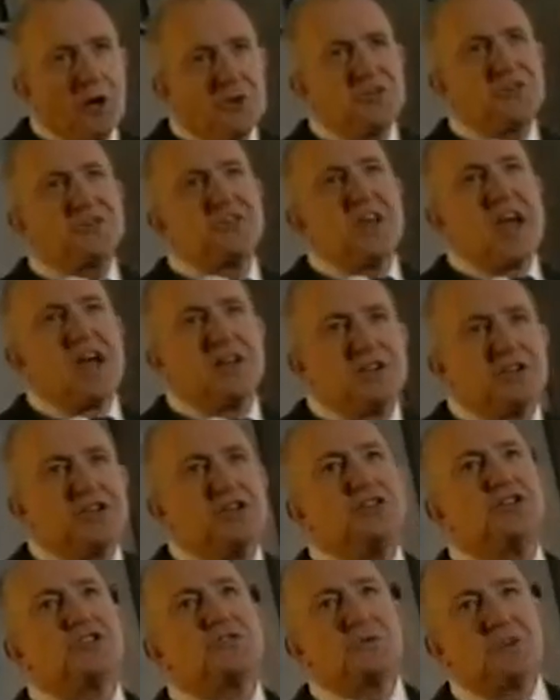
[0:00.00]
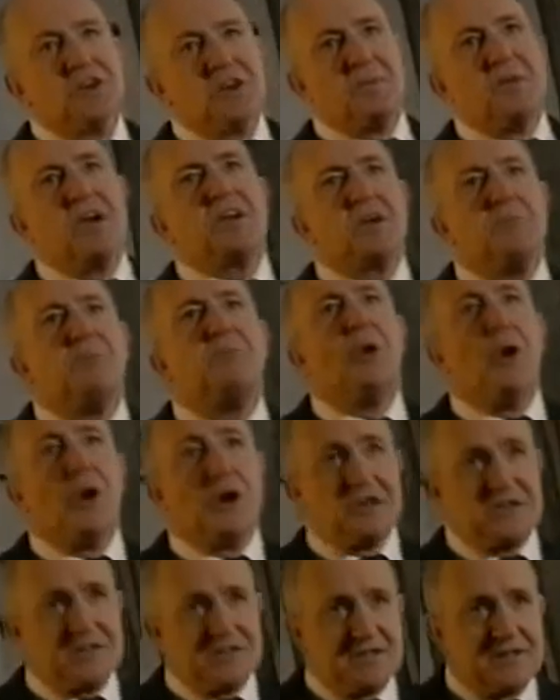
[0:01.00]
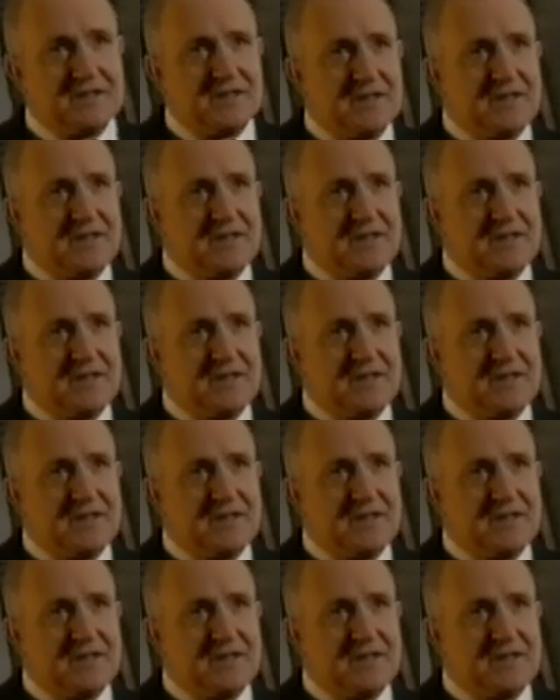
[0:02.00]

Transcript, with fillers: understand you just wanted to make a point.